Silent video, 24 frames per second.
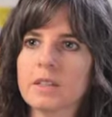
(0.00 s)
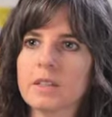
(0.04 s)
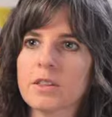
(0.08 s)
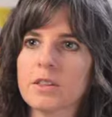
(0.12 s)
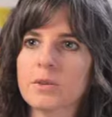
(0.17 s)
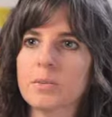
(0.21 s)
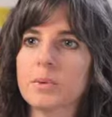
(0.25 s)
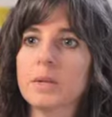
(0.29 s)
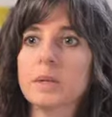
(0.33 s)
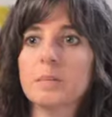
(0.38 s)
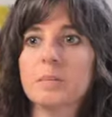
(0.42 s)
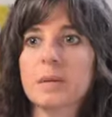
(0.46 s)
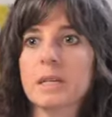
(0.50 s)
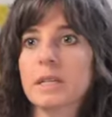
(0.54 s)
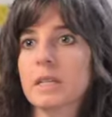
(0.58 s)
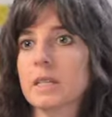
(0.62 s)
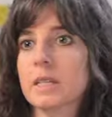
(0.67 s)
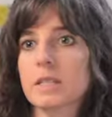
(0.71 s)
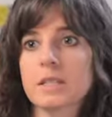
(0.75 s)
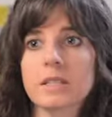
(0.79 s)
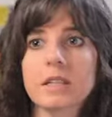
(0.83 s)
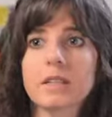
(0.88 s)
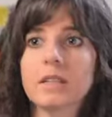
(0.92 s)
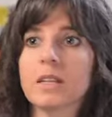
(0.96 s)
3
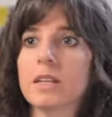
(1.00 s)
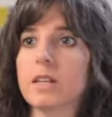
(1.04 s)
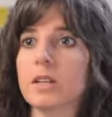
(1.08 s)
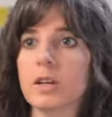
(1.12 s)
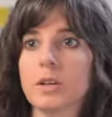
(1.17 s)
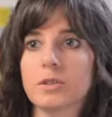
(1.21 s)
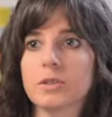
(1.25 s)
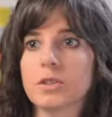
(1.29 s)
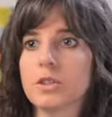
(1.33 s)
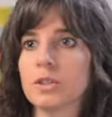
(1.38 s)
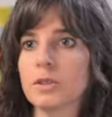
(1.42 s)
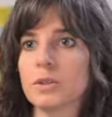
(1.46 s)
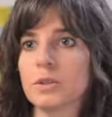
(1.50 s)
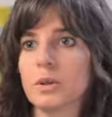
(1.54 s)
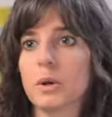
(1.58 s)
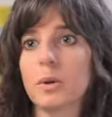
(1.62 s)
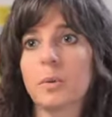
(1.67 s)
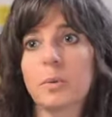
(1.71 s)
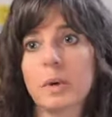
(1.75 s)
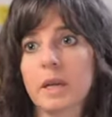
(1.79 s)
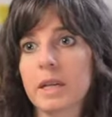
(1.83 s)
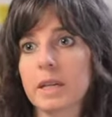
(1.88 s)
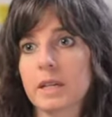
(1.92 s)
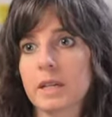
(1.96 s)
meetings that they go to a
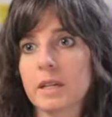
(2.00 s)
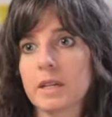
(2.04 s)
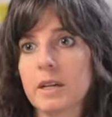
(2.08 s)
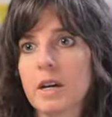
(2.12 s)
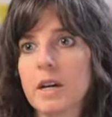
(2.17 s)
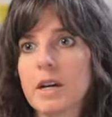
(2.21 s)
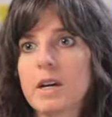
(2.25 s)
week.